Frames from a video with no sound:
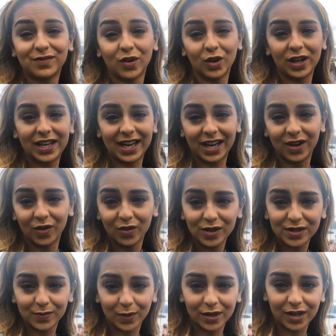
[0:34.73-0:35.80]

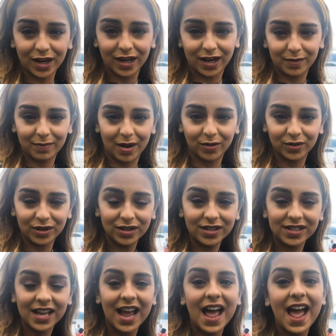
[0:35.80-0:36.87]
volcanoes, volcanic mountains.